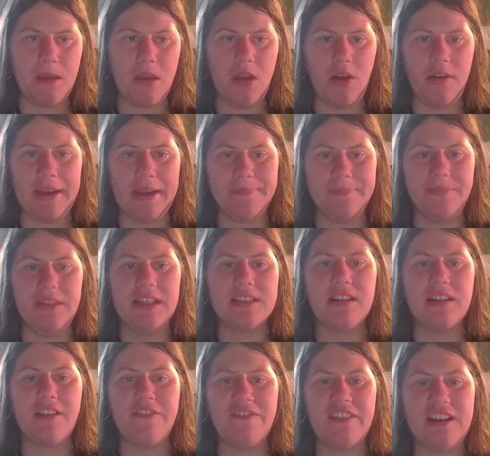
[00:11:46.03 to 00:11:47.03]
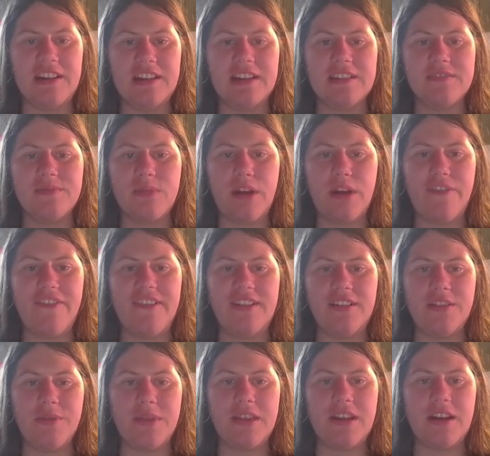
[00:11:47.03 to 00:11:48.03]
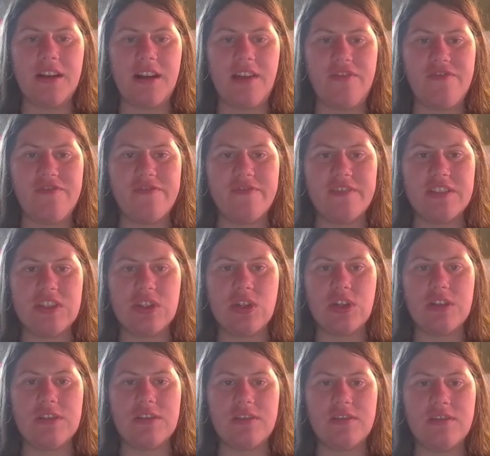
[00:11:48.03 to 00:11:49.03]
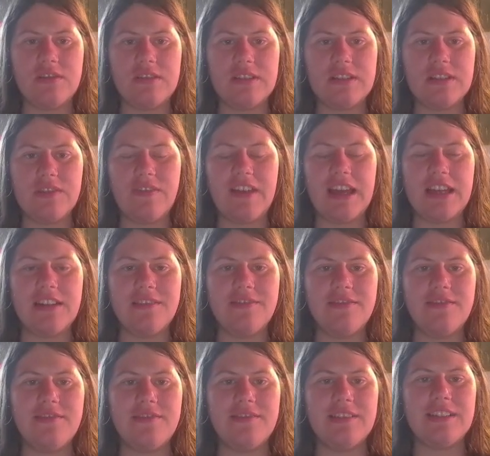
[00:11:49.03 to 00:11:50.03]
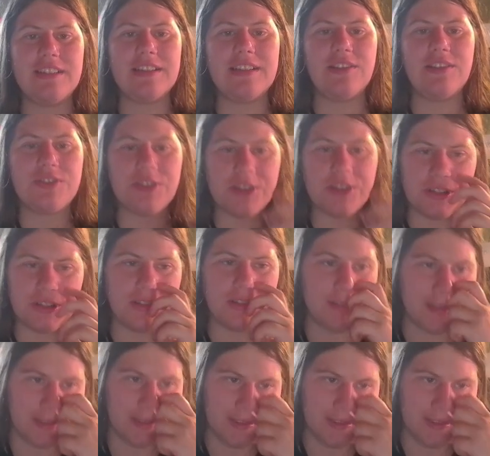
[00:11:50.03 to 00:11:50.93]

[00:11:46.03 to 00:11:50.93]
Okay, that's enough fiddling. I fiddled with it enough. It's good. It's fine. It looks good.